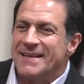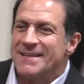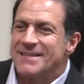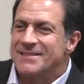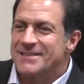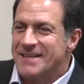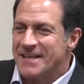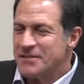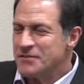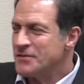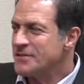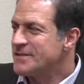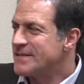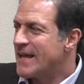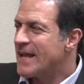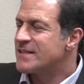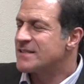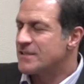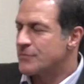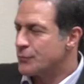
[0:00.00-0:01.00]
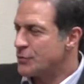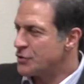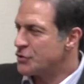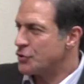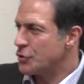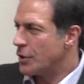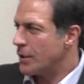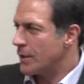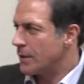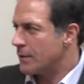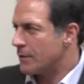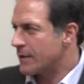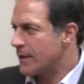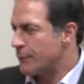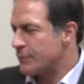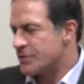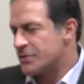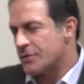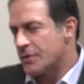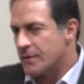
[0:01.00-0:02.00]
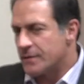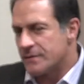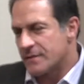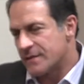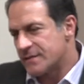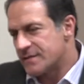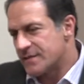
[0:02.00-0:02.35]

So the answer is yes, is we should. Okay, we should.